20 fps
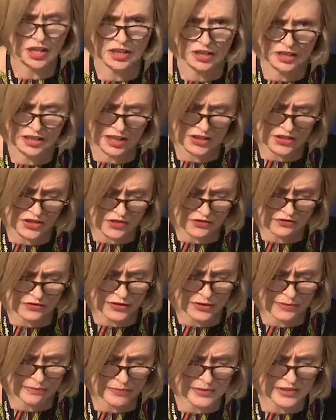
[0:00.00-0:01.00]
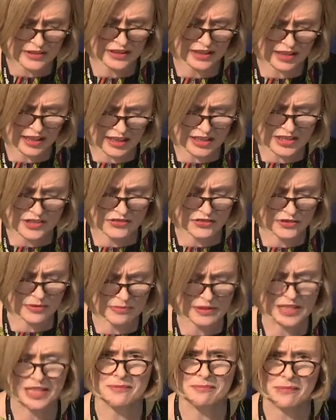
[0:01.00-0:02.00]
lecture rooms and
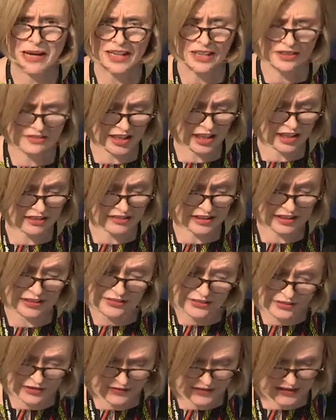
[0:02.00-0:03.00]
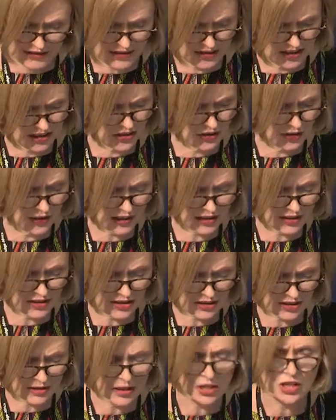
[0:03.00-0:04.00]
classrooms at Makerere University in
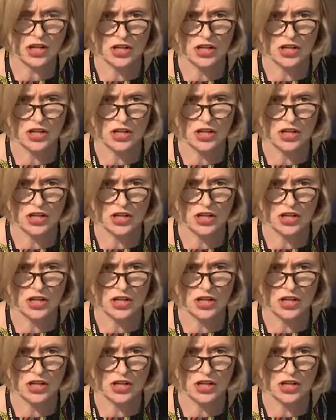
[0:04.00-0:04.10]
Uganda